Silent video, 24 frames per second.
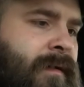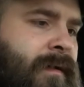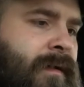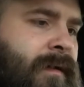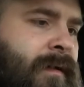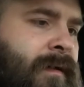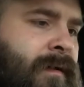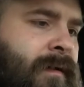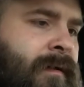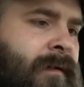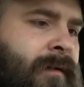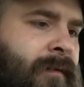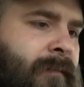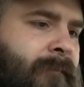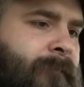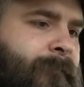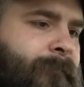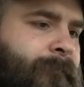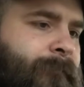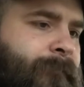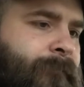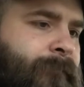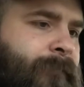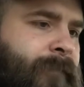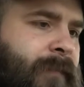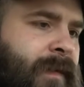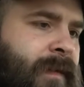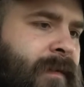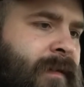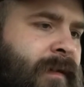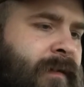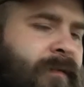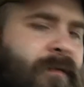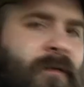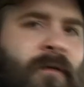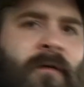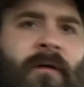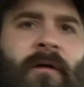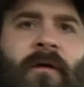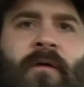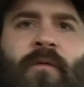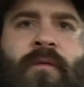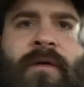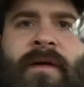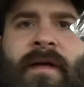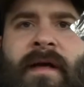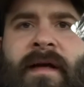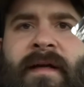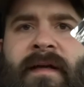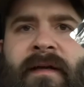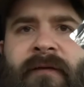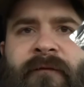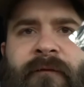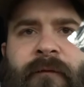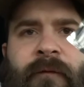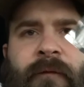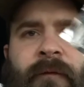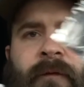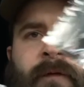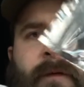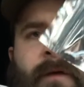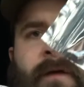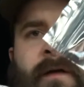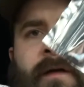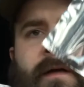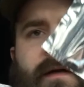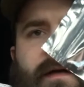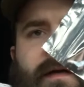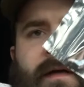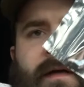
I think they're all 194